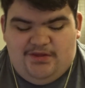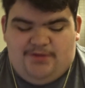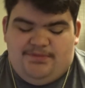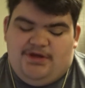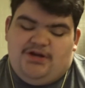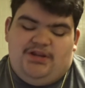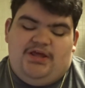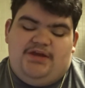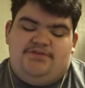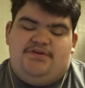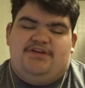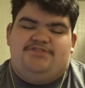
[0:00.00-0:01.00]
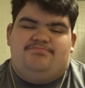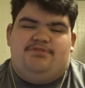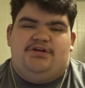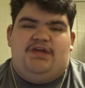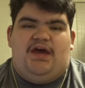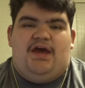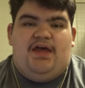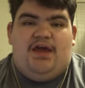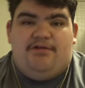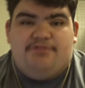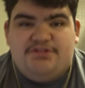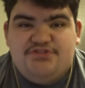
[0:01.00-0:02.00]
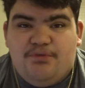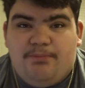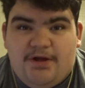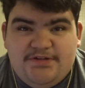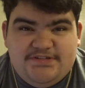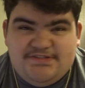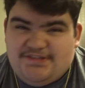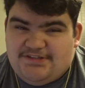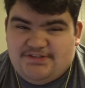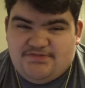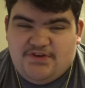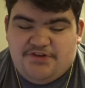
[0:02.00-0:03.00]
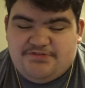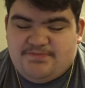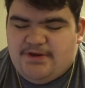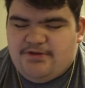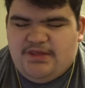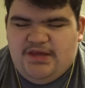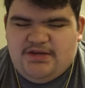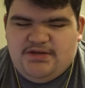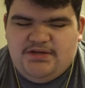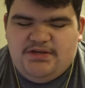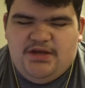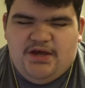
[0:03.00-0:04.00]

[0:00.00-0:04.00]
I'm not going to lie to you guys. But, yeah, I really do apologize that this video is barely edited.